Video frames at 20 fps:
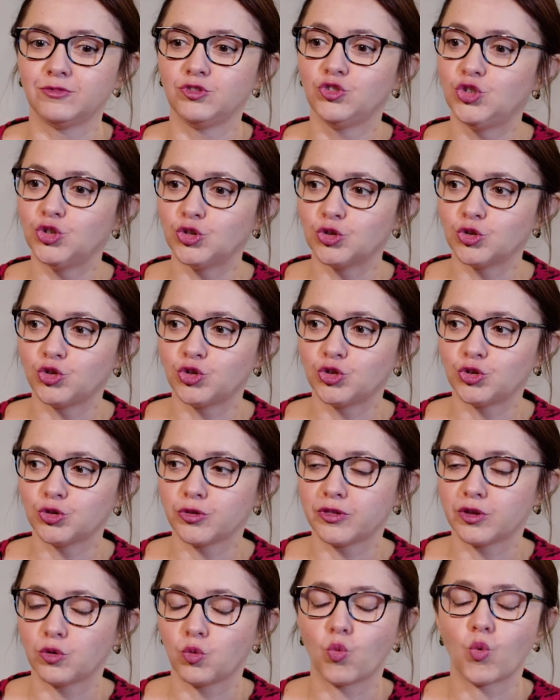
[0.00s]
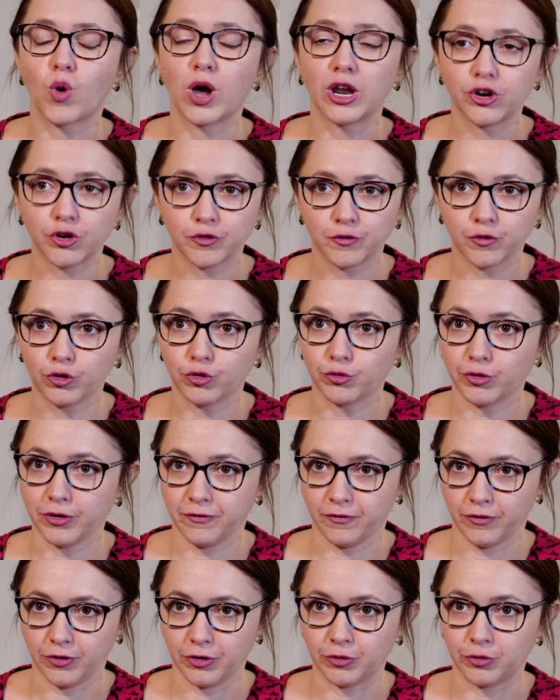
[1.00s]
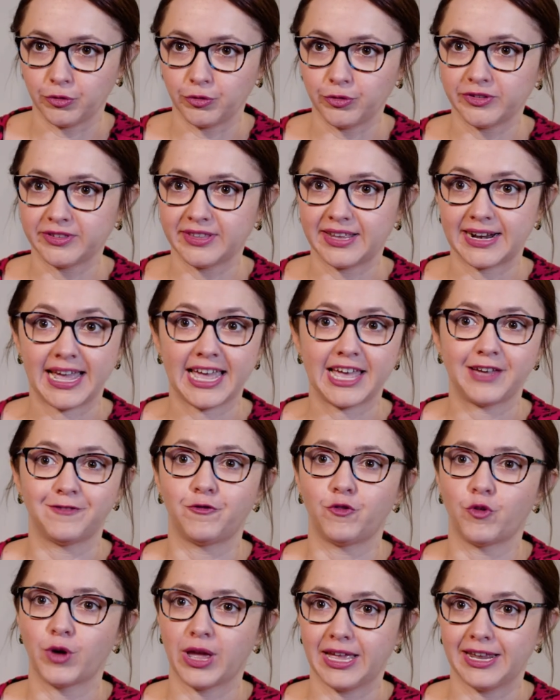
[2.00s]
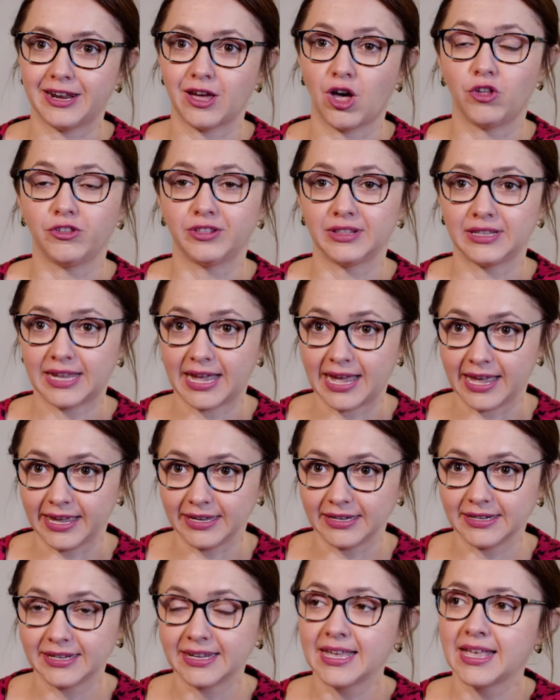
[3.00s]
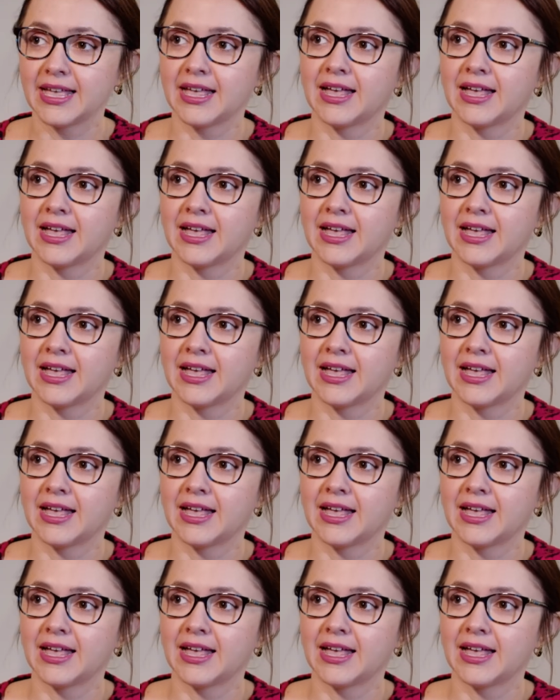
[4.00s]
due to the wonderful reviews that I have read online.